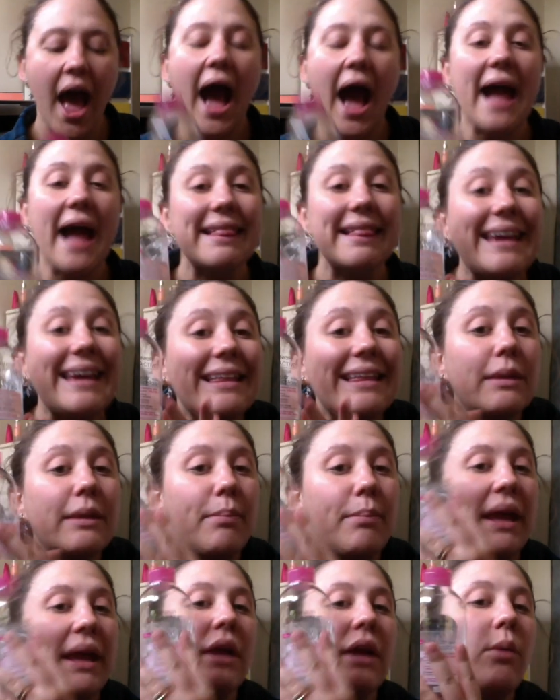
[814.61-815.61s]
I like the
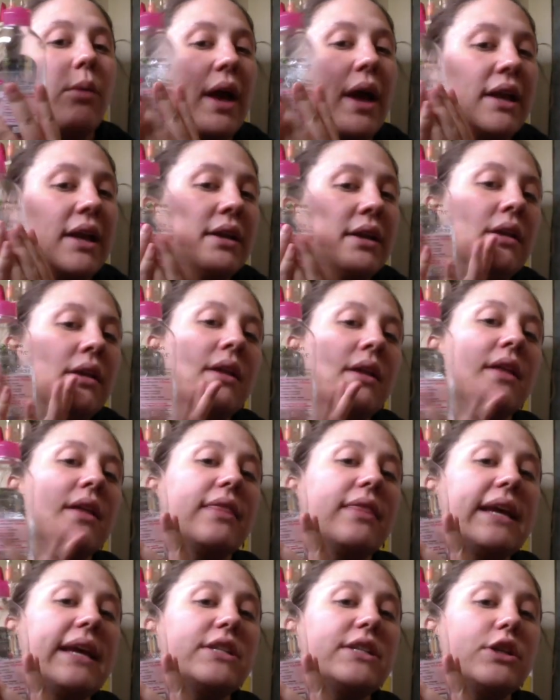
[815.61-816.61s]
pink one.
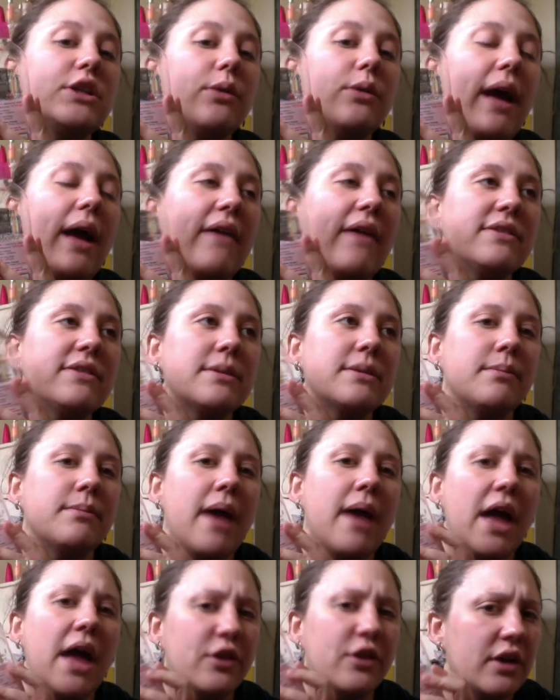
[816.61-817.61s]
They do have some
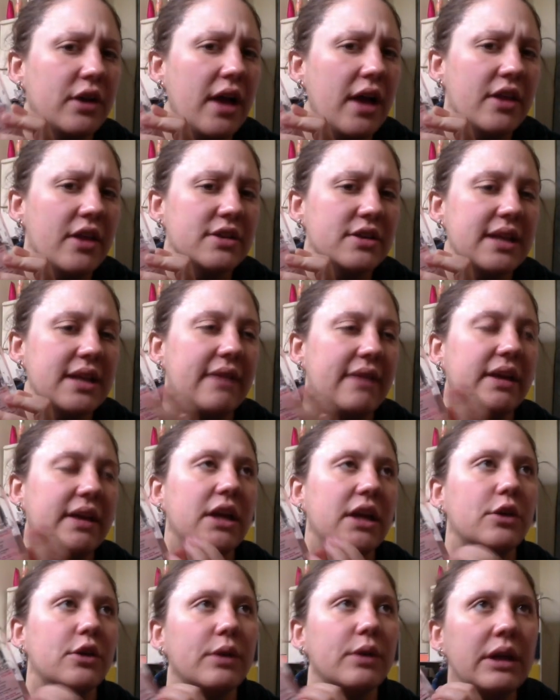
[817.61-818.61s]
other colors. They have like
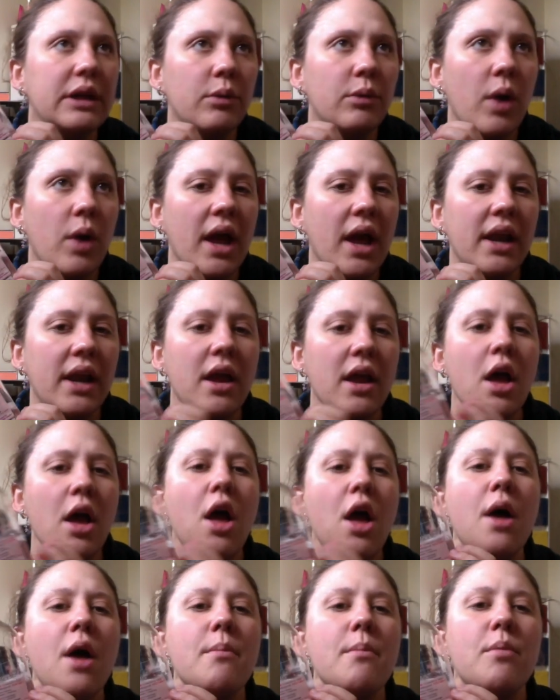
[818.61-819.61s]
a green one,
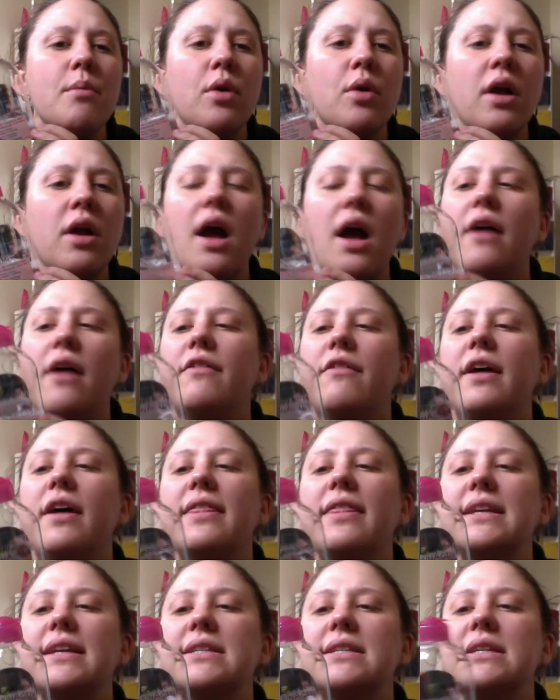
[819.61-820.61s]
more of a,
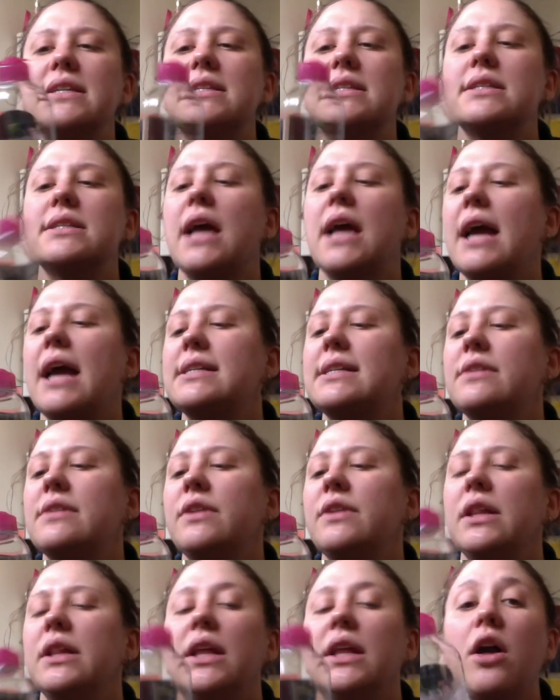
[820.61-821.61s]
this is, I
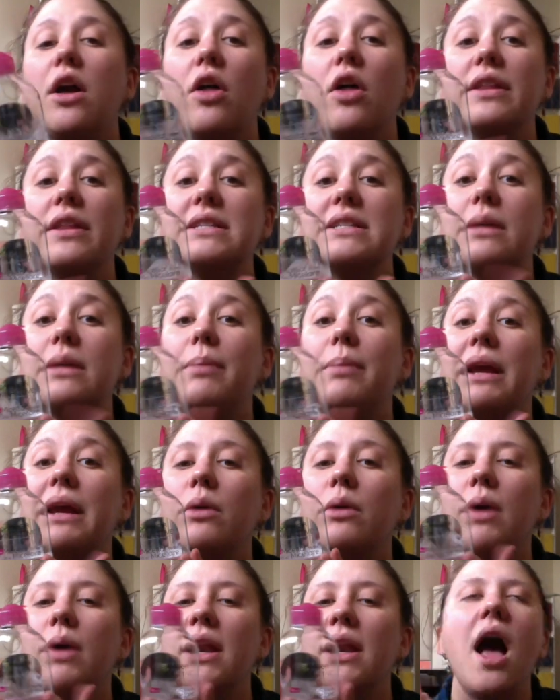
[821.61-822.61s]
definitely call this the
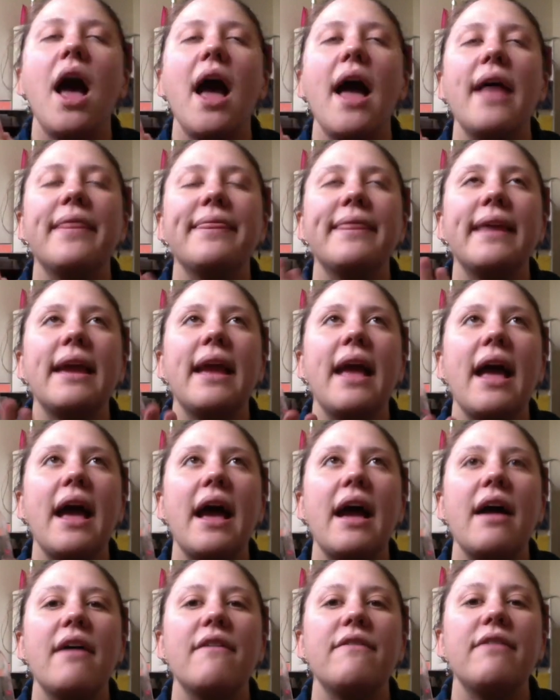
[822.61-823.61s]
pink one. And they
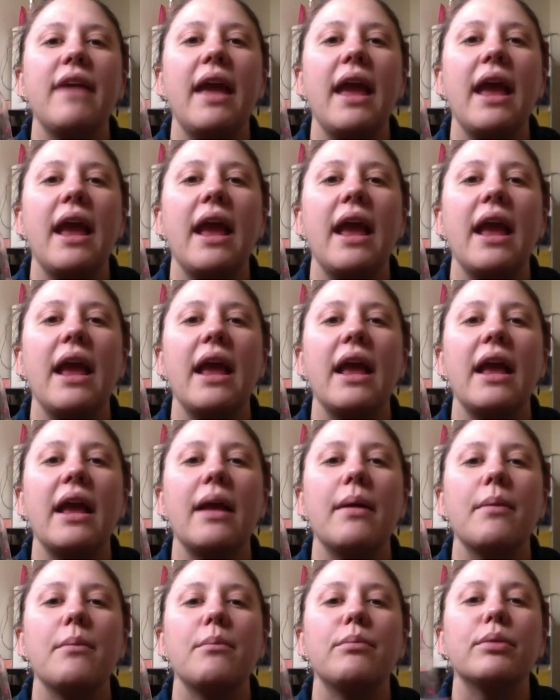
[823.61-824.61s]
have
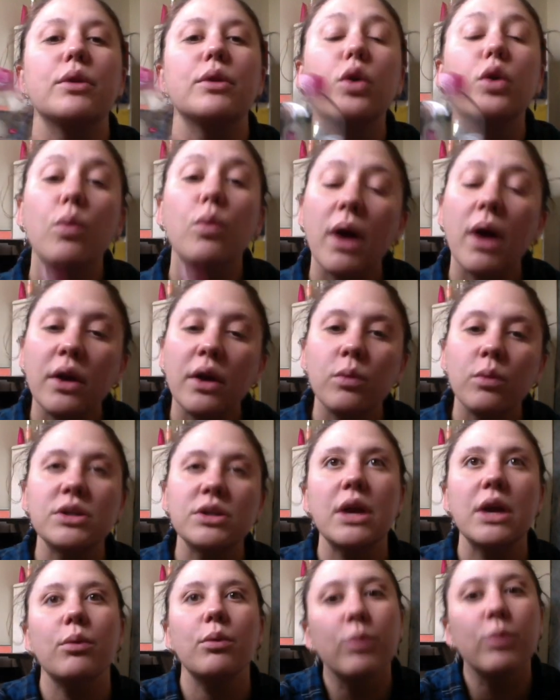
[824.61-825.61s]
a blue one, which
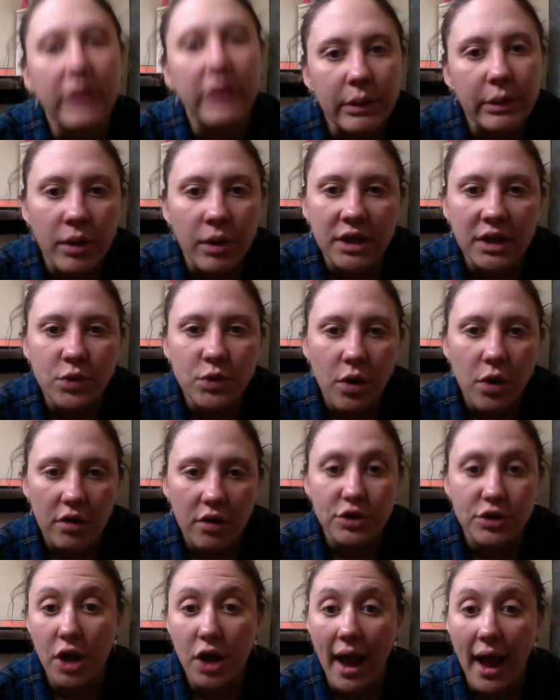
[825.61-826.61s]
I really want to
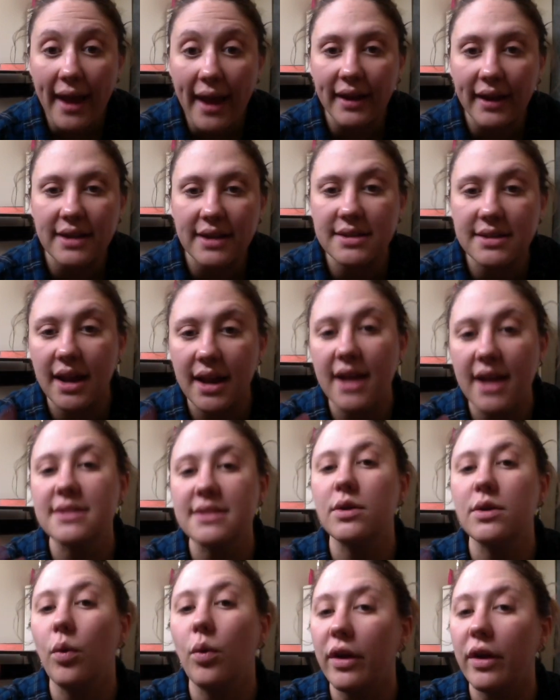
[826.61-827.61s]
try because it
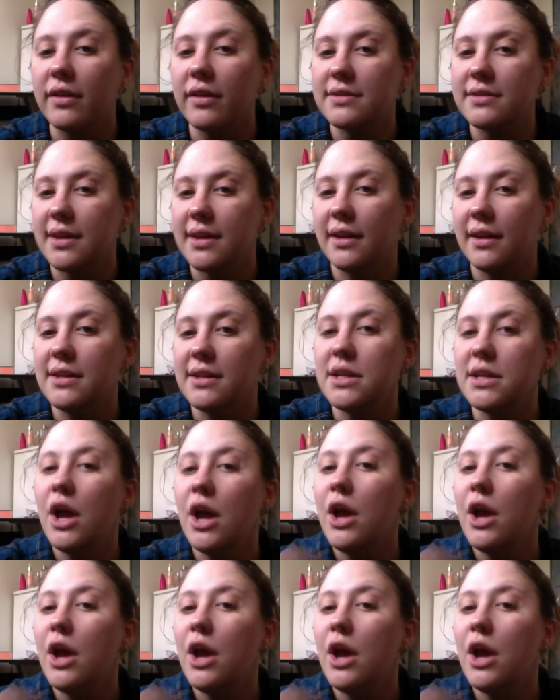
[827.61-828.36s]
has oils in it,